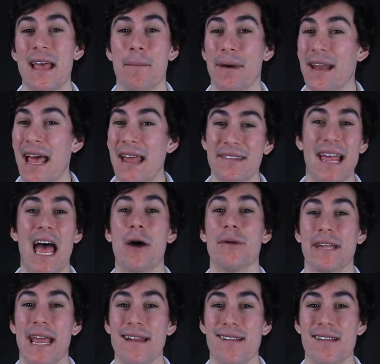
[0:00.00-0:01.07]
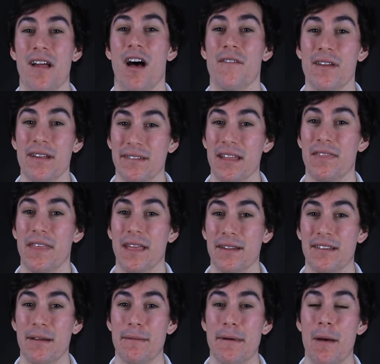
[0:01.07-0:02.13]
But as the house ages, obviously things
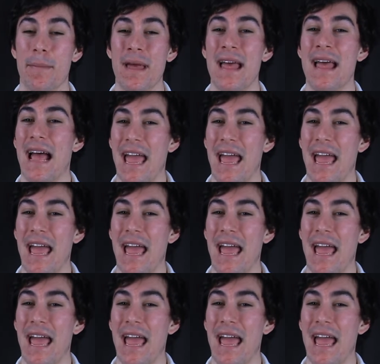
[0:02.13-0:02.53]
come up.